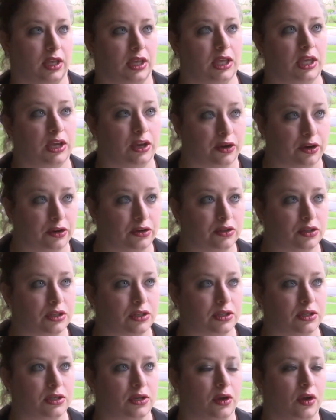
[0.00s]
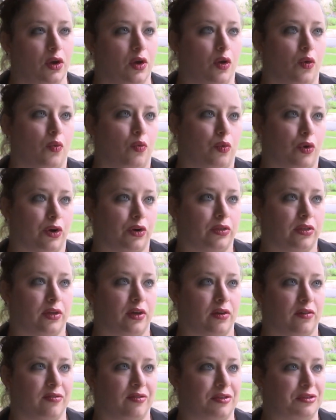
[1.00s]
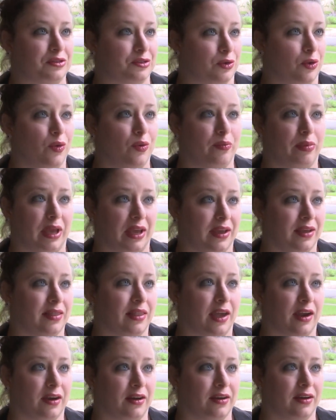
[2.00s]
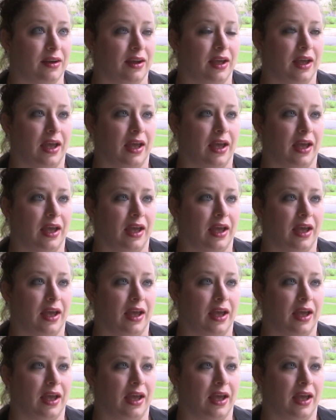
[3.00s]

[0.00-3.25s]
years worth of the school being there